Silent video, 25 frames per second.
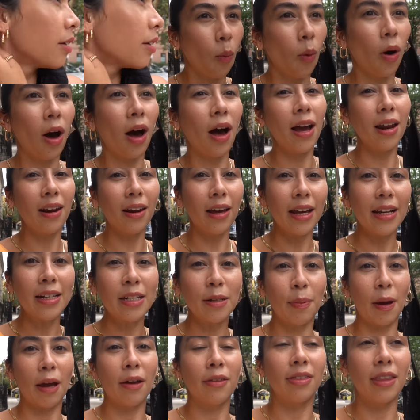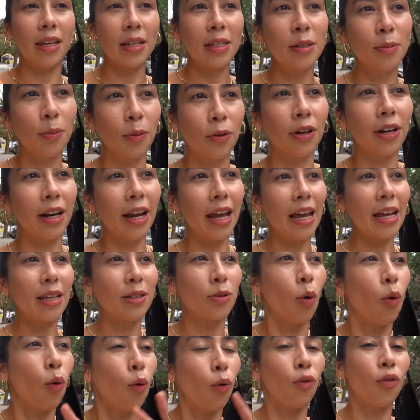What I liked about this one is
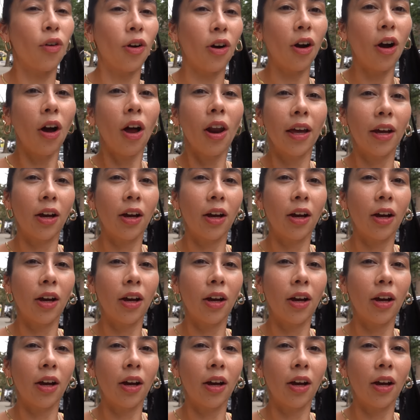overall